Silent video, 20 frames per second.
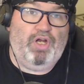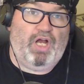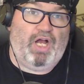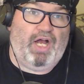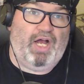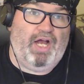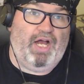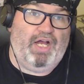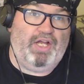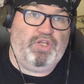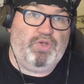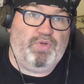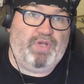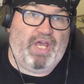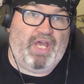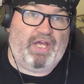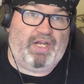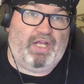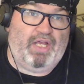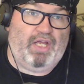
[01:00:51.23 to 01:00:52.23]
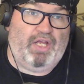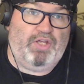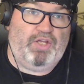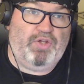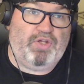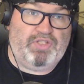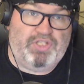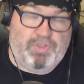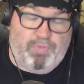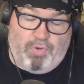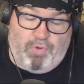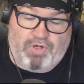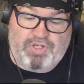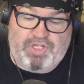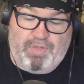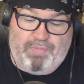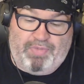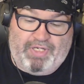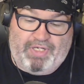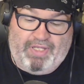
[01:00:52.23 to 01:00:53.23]
Uh, you get uh, you can support
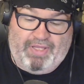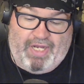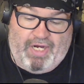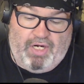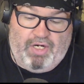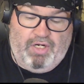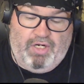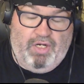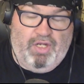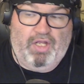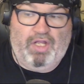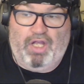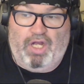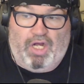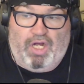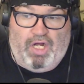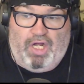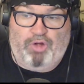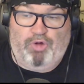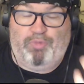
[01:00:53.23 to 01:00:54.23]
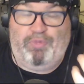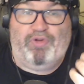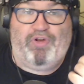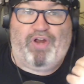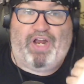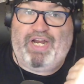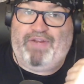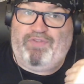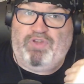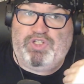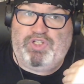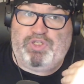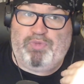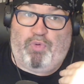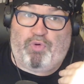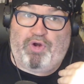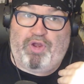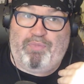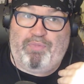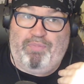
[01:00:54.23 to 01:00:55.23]
somebody there. Uh, it would be great if you
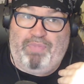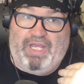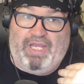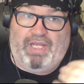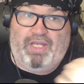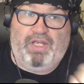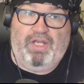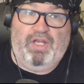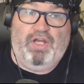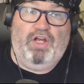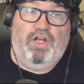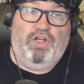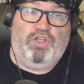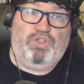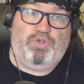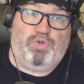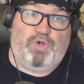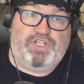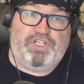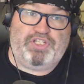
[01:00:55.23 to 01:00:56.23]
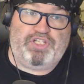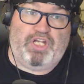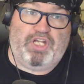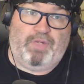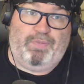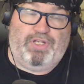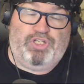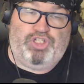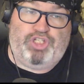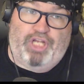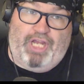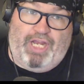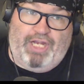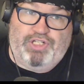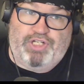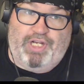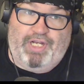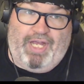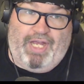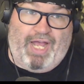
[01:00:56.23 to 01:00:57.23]
supported me. Twitch is going to be
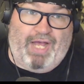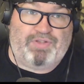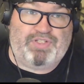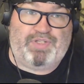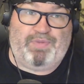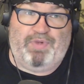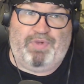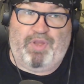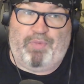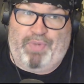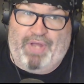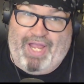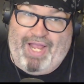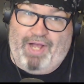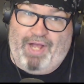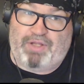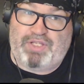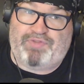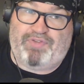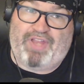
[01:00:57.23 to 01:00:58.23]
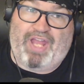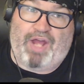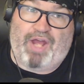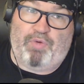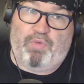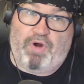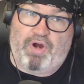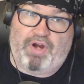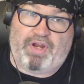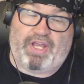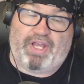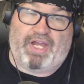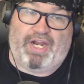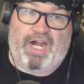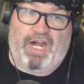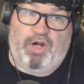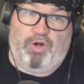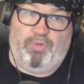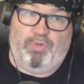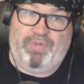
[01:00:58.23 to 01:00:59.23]
changing how some of the payouts for that work, and
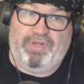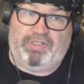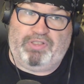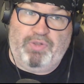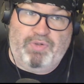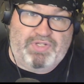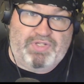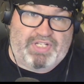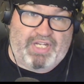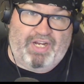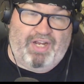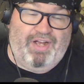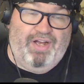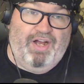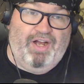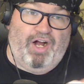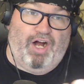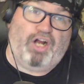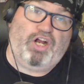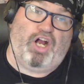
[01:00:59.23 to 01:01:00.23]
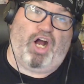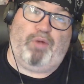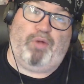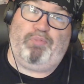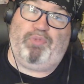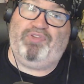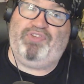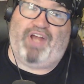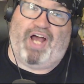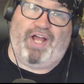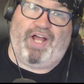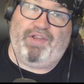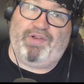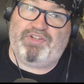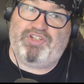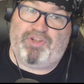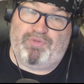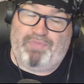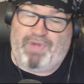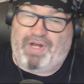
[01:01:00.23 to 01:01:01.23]
I will be losing a couple
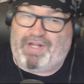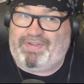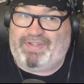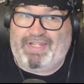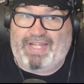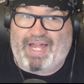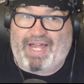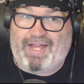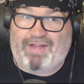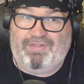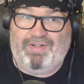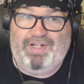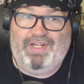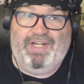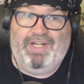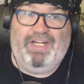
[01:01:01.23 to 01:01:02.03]
dollars a month now.